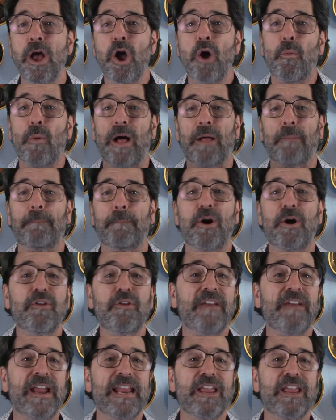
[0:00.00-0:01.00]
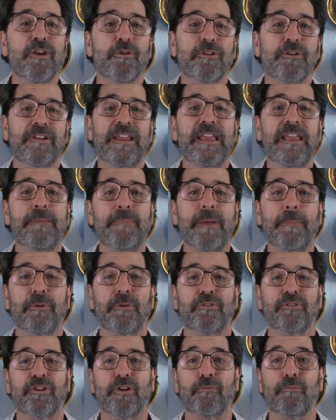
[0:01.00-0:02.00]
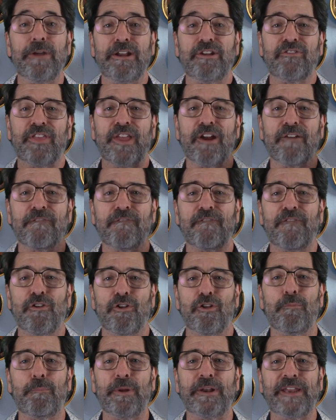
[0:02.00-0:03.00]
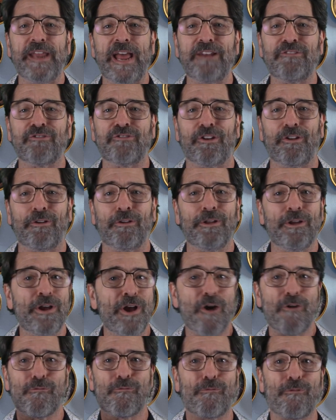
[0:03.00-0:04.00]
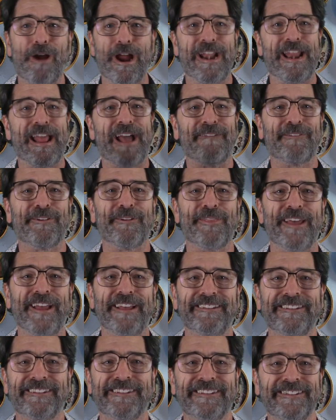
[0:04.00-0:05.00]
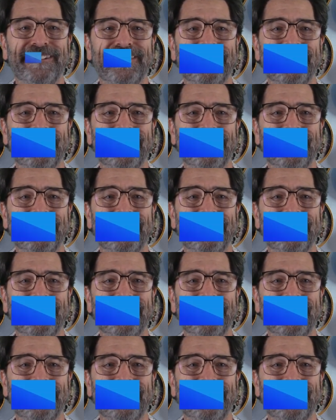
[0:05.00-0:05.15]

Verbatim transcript: while motivating your team members to reach their full potential right after this.